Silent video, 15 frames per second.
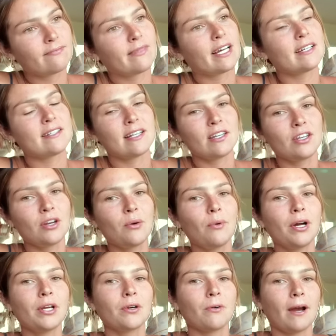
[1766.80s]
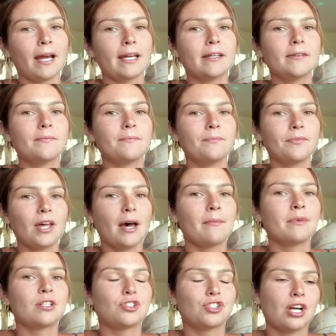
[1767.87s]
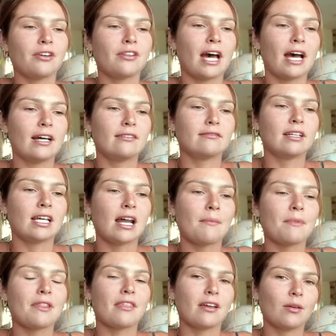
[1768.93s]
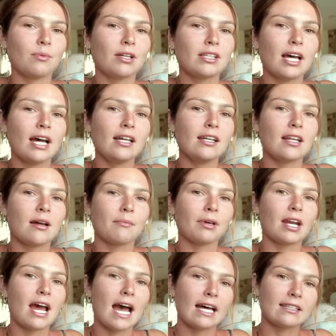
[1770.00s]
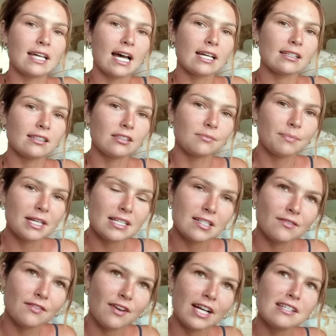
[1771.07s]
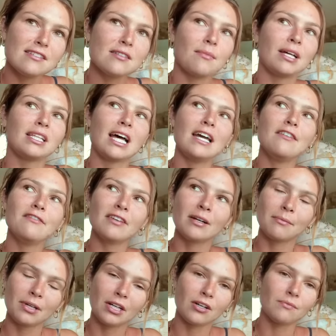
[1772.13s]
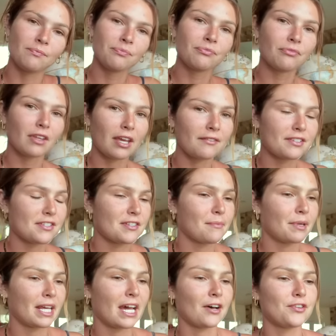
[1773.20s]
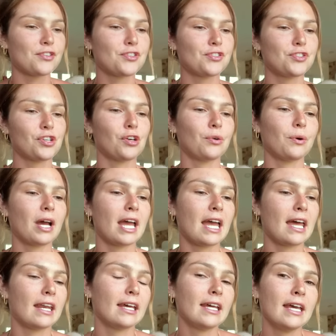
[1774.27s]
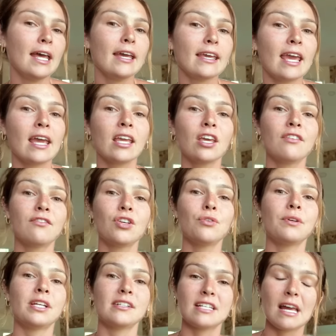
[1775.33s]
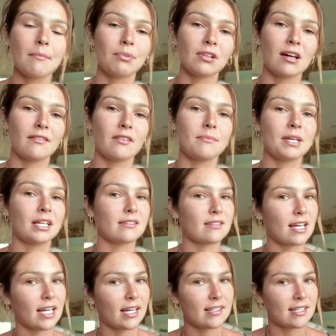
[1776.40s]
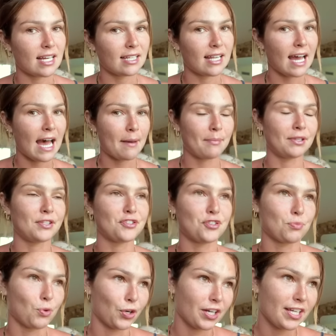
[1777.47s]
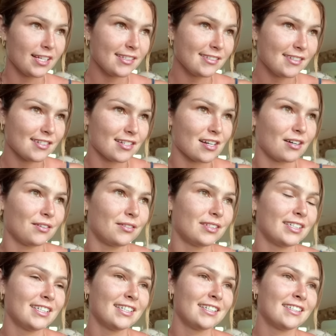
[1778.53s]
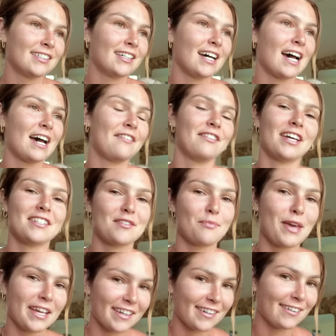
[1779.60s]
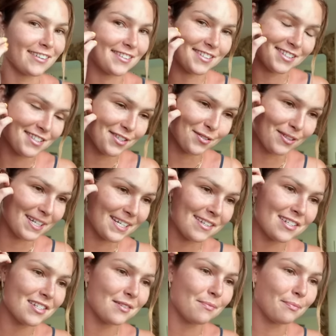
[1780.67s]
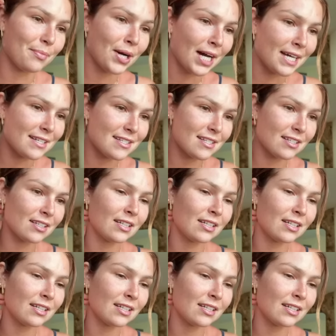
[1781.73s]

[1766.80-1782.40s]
I said, you know what, you're right. I'm going to share that, and I'm going to think about that, and I'm going to add that little piece of advice to my life, and I'm going to give it to somebody else too. And can't give you an example of it because, like I said, that happened this morning. So I have yet to make another to-do list. But